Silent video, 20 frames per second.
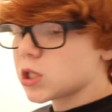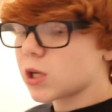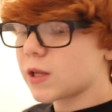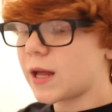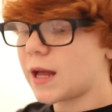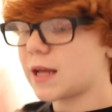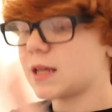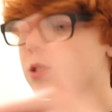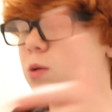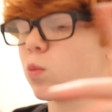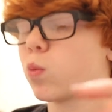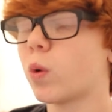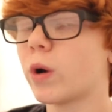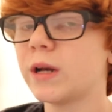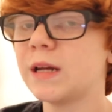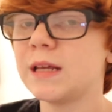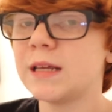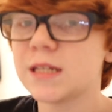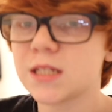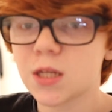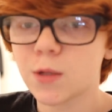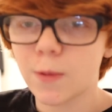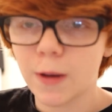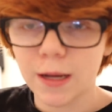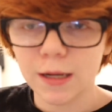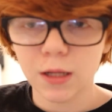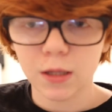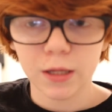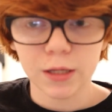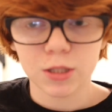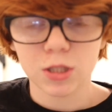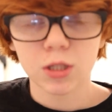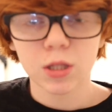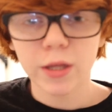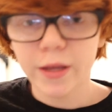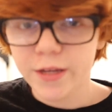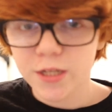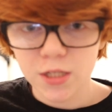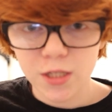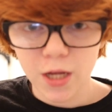So that's one easy way to just
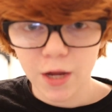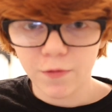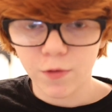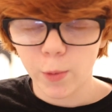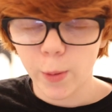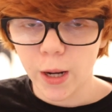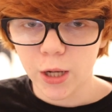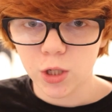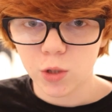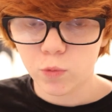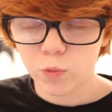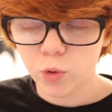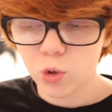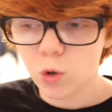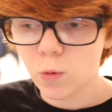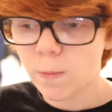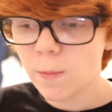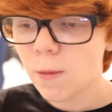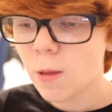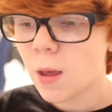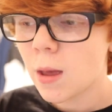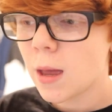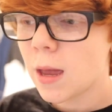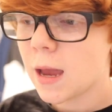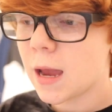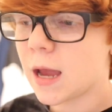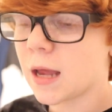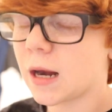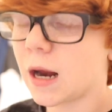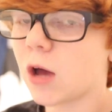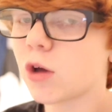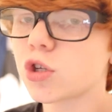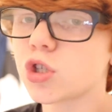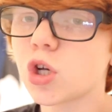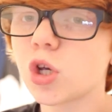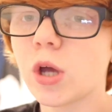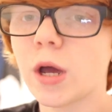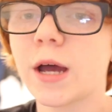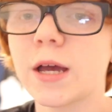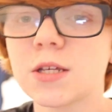list stuff around your room. And I'll
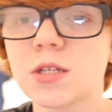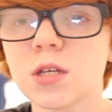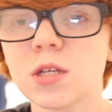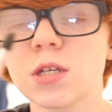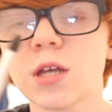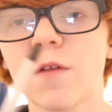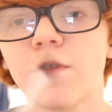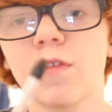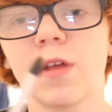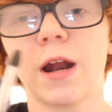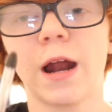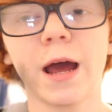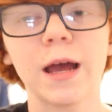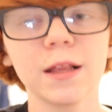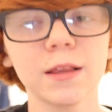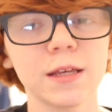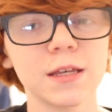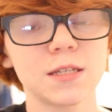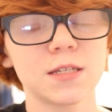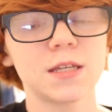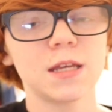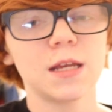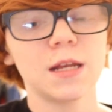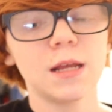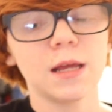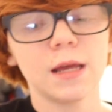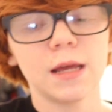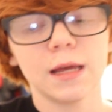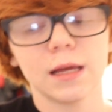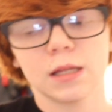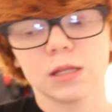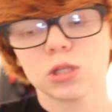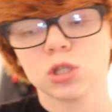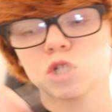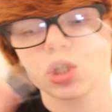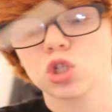show you guys the stuff that I listed and